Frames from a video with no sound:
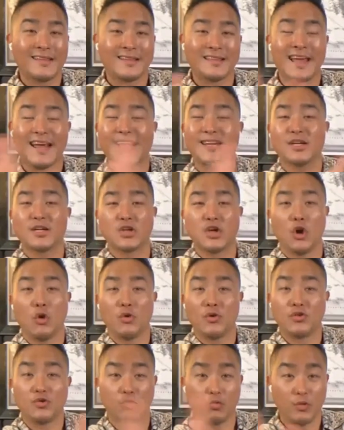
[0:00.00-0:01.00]
That could
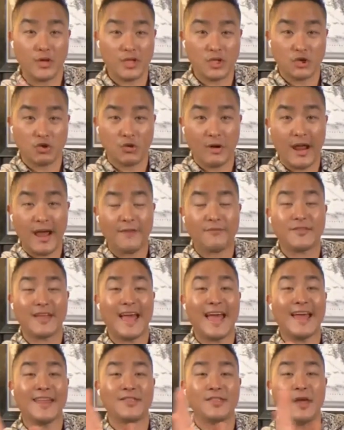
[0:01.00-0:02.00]
go into witchcraft
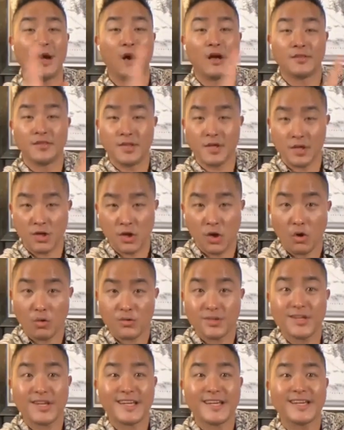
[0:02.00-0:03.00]
and uh, the
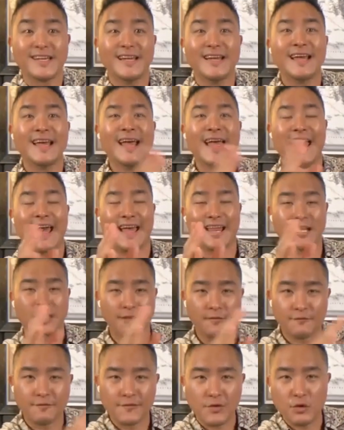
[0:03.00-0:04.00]
occultic and
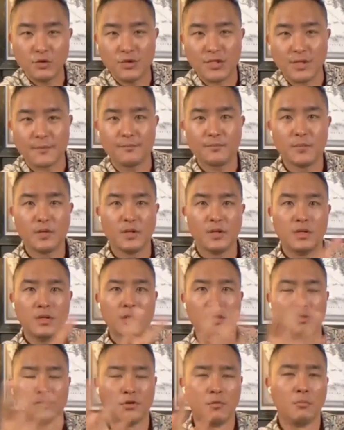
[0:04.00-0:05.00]
confusion.
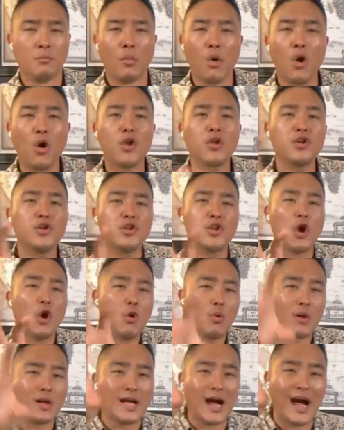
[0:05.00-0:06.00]
The more you
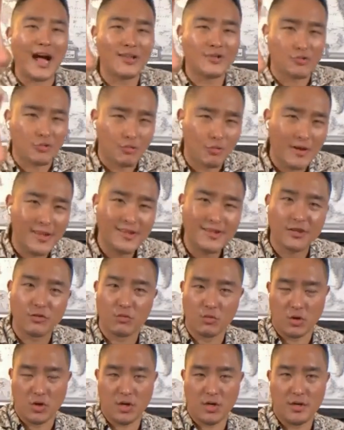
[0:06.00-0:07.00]
know God's
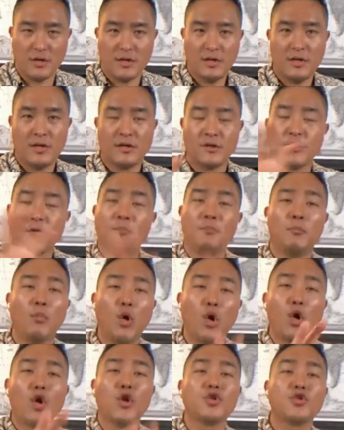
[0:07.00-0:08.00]
written word, the
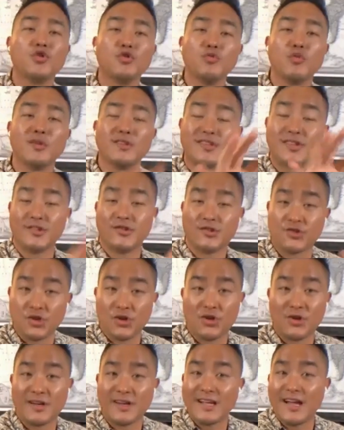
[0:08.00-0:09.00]
more you will
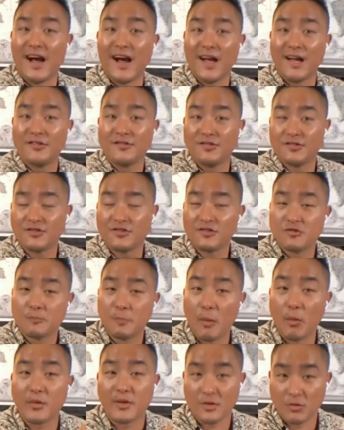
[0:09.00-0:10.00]
discern God's
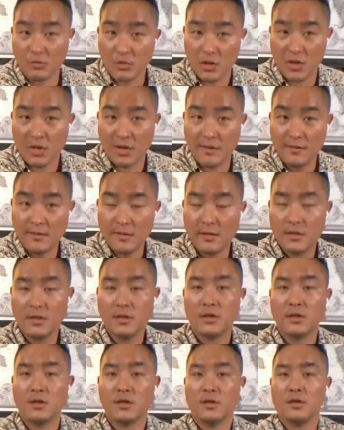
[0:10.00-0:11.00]
spoken word.
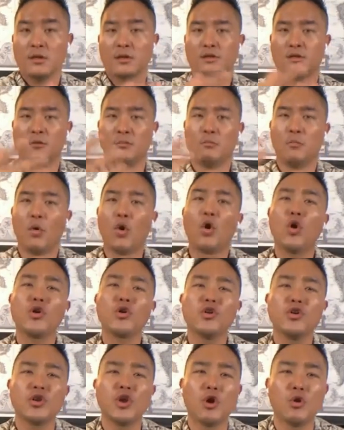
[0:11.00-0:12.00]
The
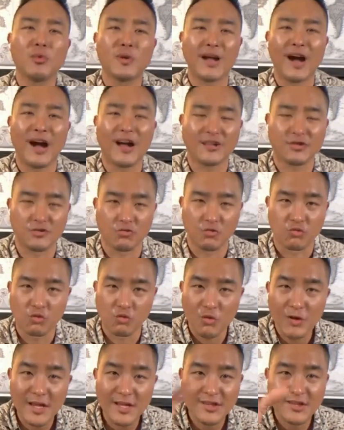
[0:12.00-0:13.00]
more you know God's
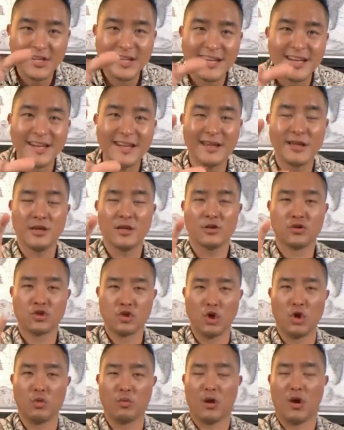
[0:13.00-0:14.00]
written
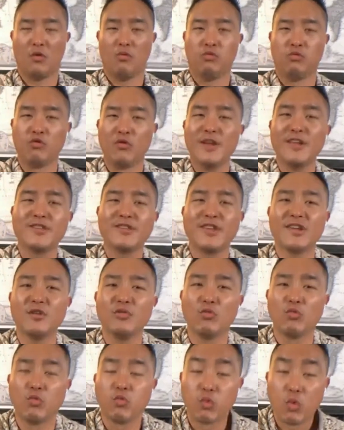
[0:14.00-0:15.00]
Torah,
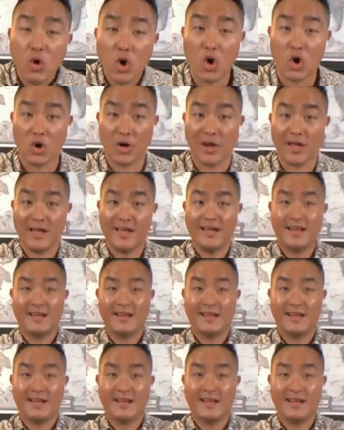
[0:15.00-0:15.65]
written word,